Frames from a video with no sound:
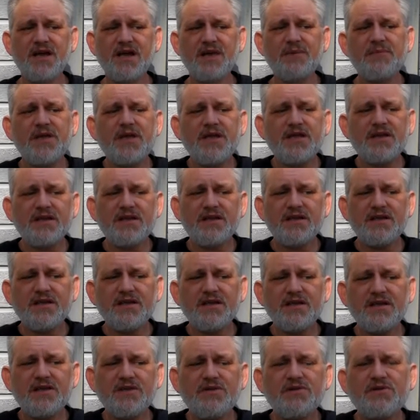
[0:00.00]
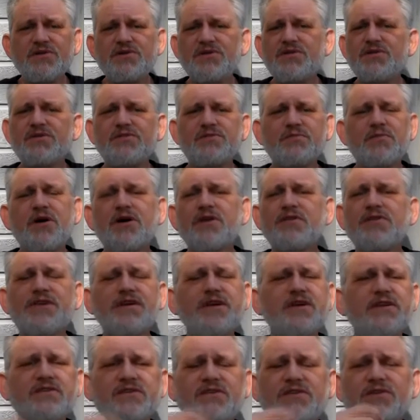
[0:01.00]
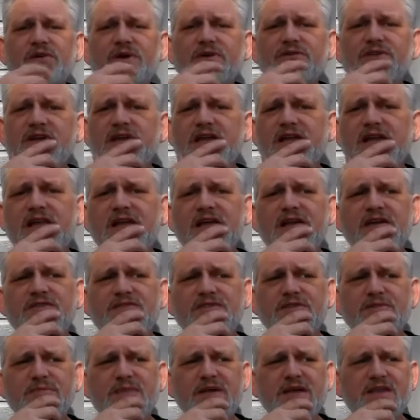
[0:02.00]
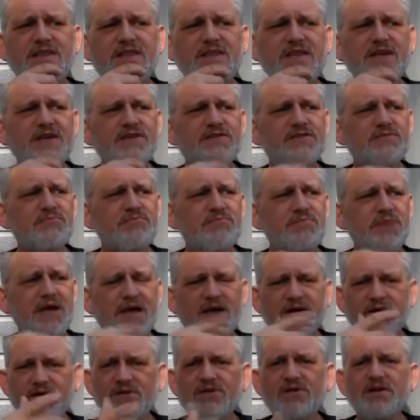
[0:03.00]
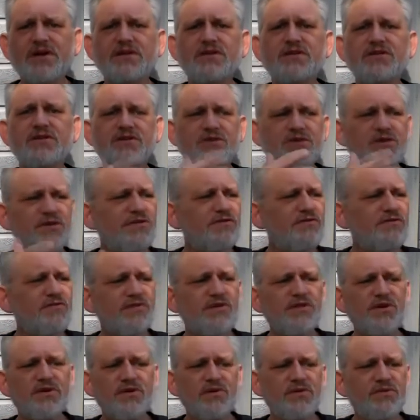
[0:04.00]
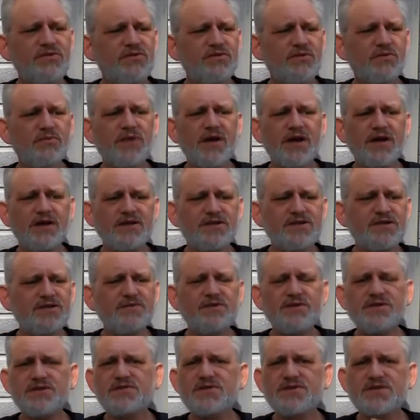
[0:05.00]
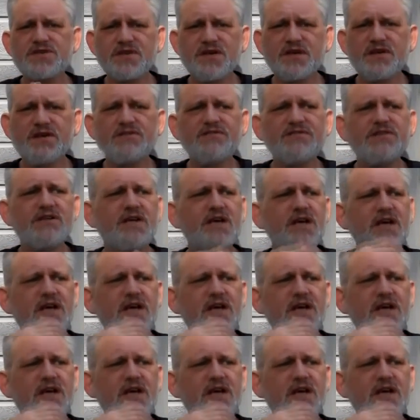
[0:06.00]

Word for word: I mean, you can do small things in your everyday life to make things better and good for those around you and yourself,